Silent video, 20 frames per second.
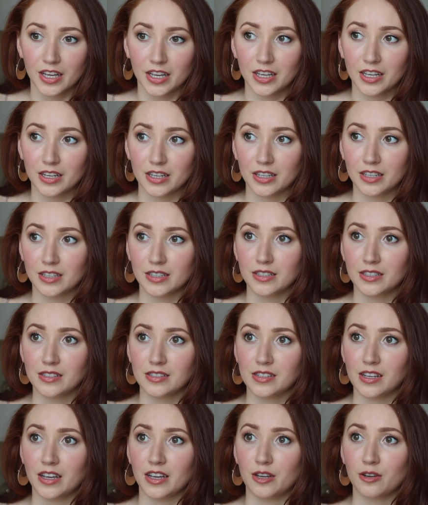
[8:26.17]
It
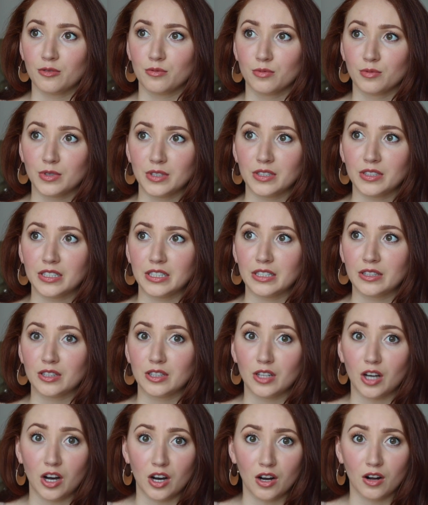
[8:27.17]
is a really
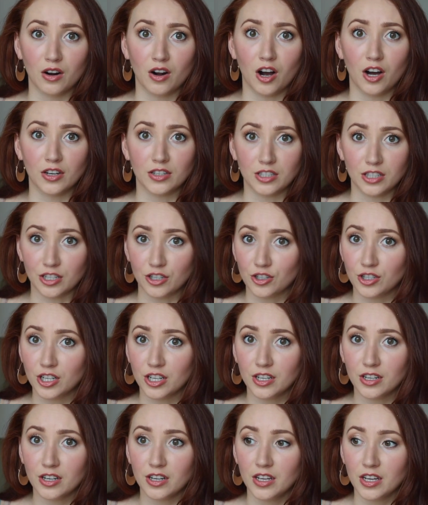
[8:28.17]
long
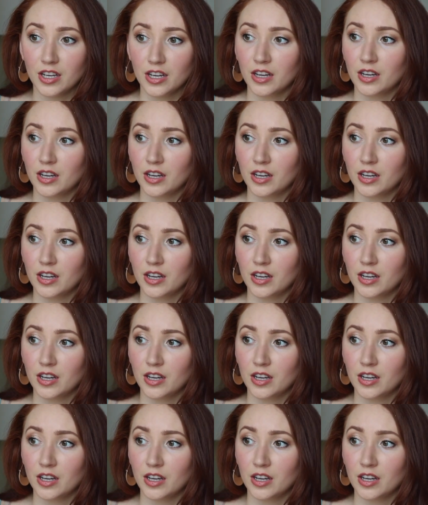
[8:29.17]
audition.